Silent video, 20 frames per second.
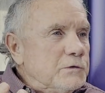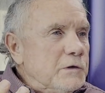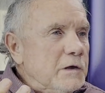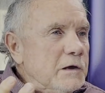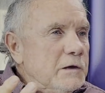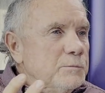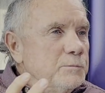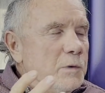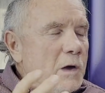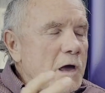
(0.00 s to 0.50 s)

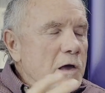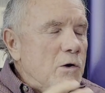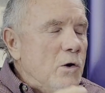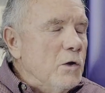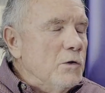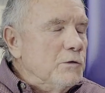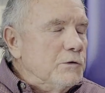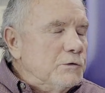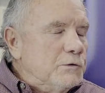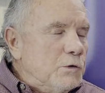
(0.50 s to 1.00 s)
They'd buy
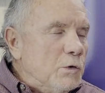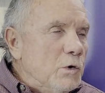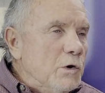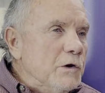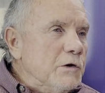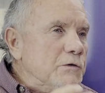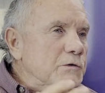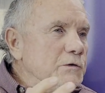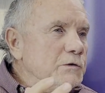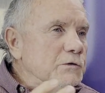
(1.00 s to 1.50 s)
all the
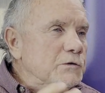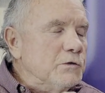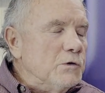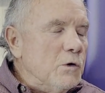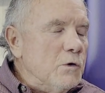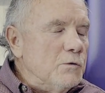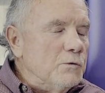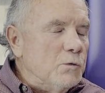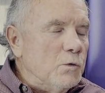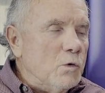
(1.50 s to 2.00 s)
toys and
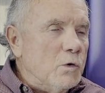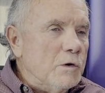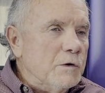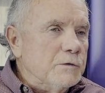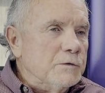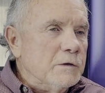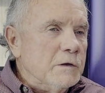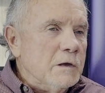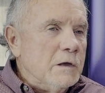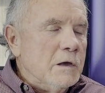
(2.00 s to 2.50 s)
so
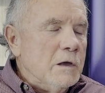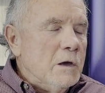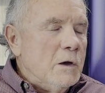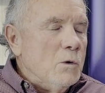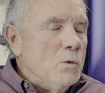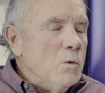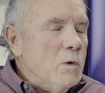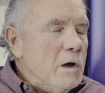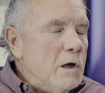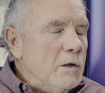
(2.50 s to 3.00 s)
forth.
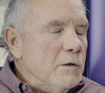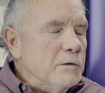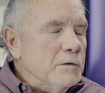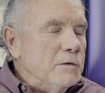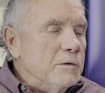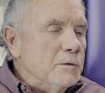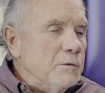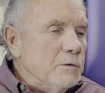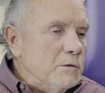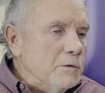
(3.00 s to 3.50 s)
Well,
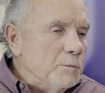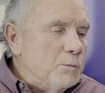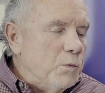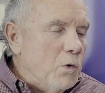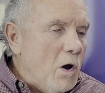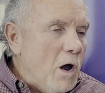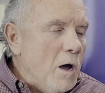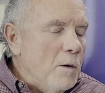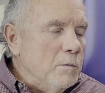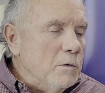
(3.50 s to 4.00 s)
the
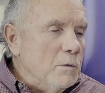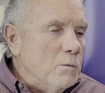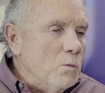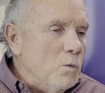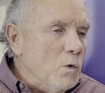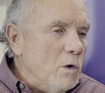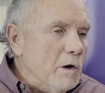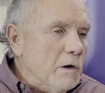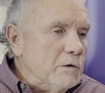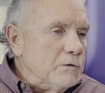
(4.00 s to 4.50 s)
problem
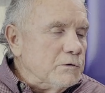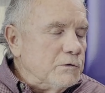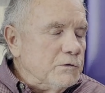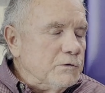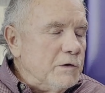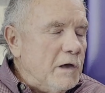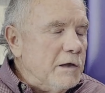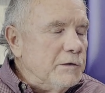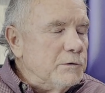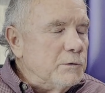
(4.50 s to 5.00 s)
is
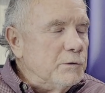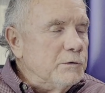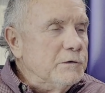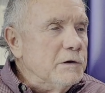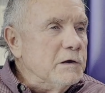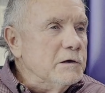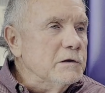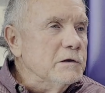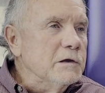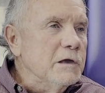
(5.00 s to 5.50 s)
that they were
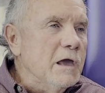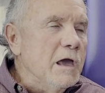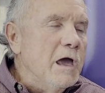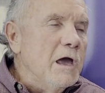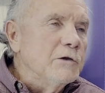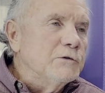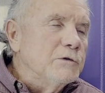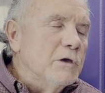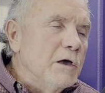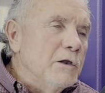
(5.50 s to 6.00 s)
taking
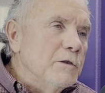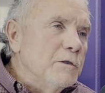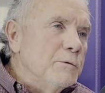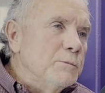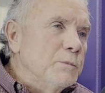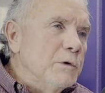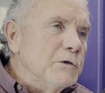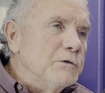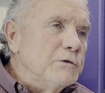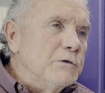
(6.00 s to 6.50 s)
cash out of the
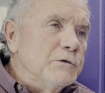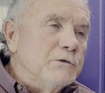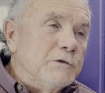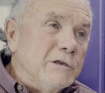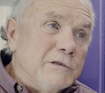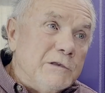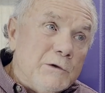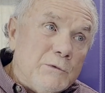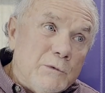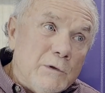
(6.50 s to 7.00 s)
business
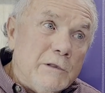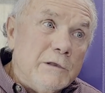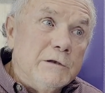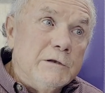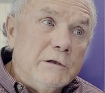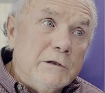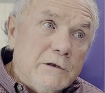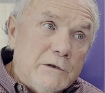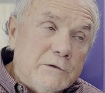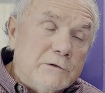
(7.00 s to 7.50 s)
that they really
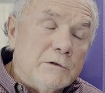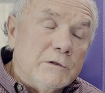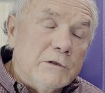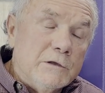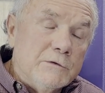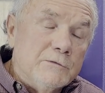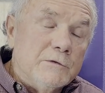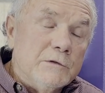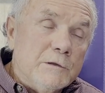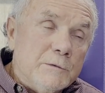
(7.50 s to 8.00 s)
needed to
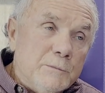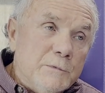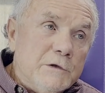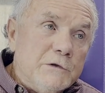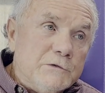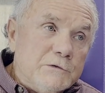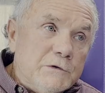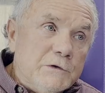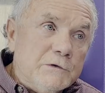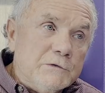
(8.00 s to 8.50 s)
leave in the
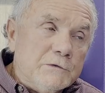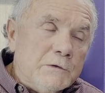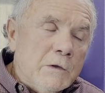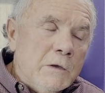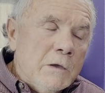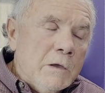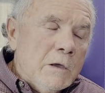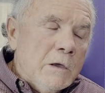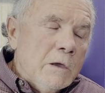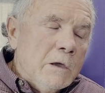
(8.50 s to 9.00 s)
business.
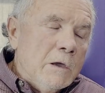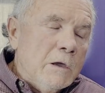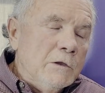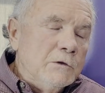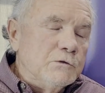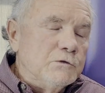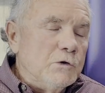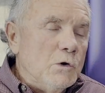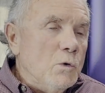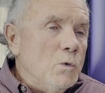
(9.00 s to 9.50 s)
Mm-hmm.
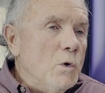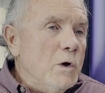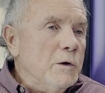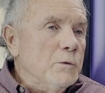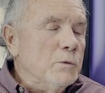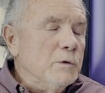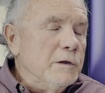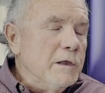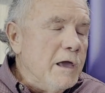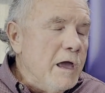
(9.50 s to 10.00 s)
And so
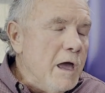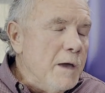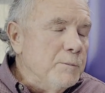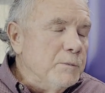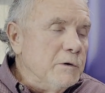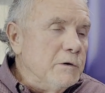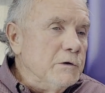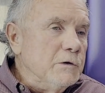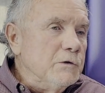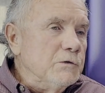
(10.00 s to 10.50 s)
what would
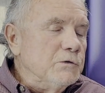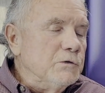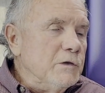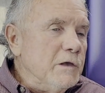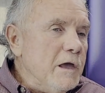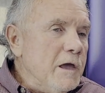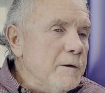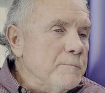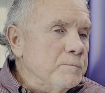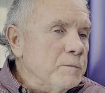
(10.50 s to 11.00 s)
happen is
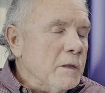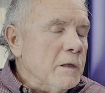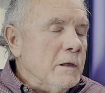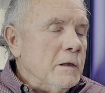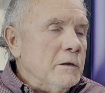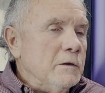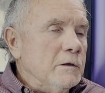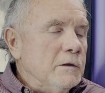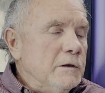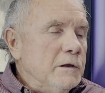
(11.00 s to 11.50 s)
that
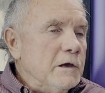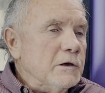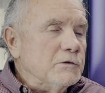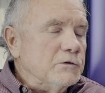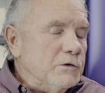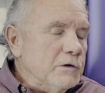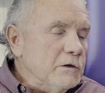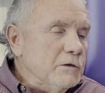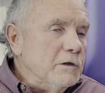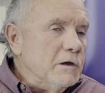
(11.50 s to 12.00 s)
the
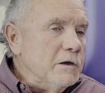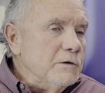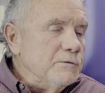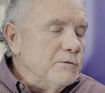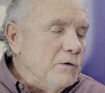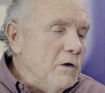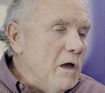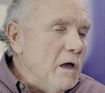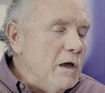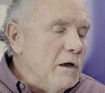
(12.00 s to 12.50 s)
next thing they
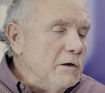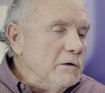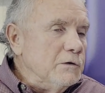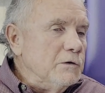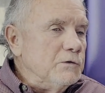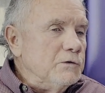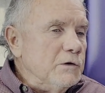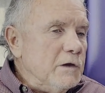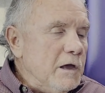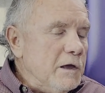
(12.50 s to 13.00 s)
find
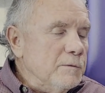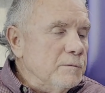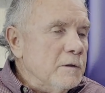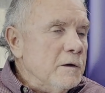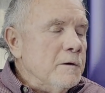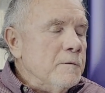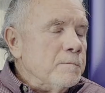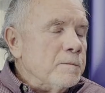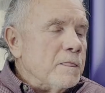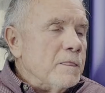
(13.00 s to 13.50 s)
is that
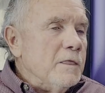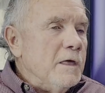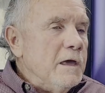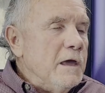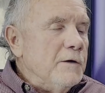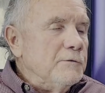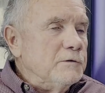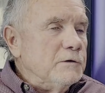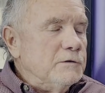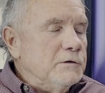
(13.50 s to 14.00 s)
they
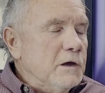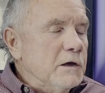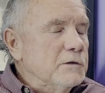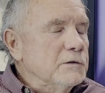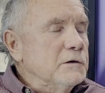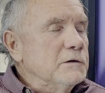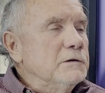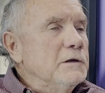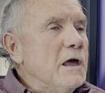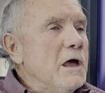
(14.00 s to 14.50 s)
have to take
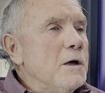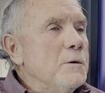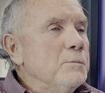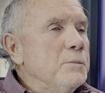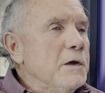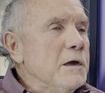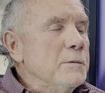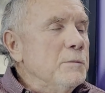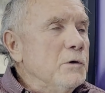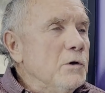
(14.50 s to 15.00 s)
the down
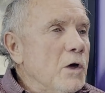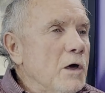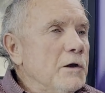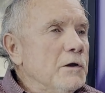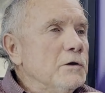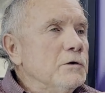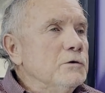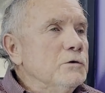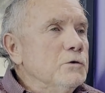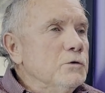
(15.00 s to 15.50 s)
payment on
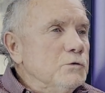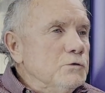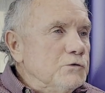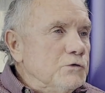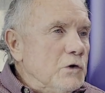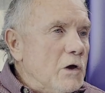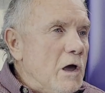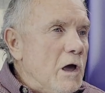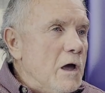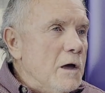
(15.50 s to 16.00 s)
a new
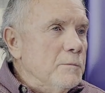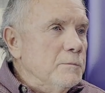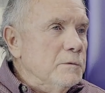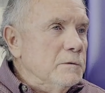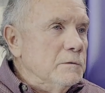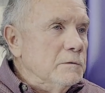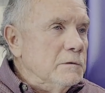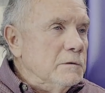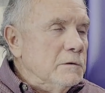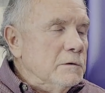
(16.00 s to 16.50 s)

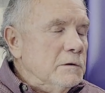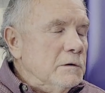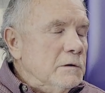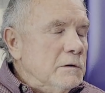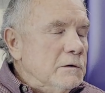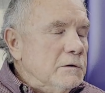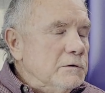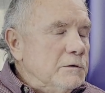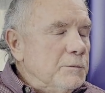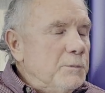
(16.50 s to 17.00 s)
job
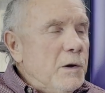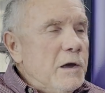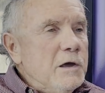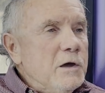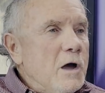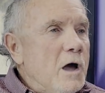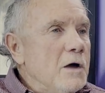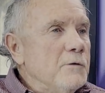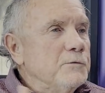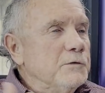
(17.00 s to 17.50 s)
to pay
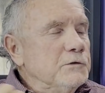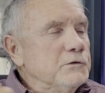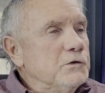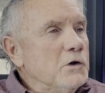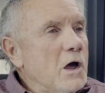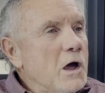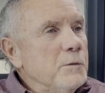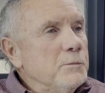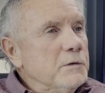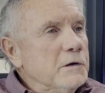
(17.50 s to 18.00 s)
off a
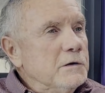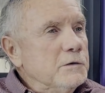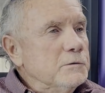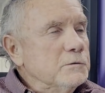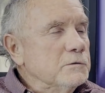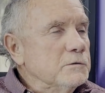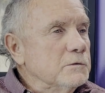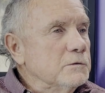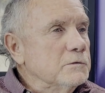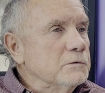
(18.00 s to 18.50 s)
job
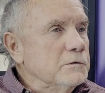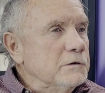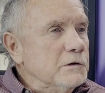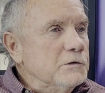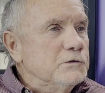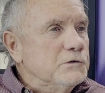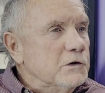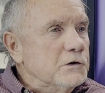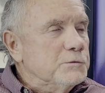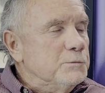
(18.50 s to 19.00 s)
they
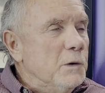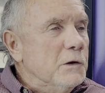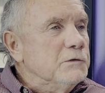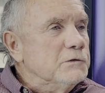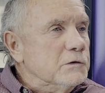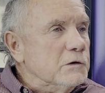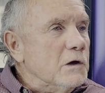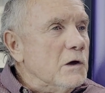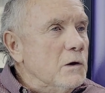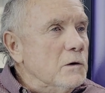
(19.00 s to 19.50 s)
did 6
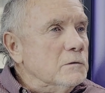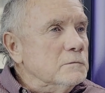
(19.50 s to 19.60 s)
months ago.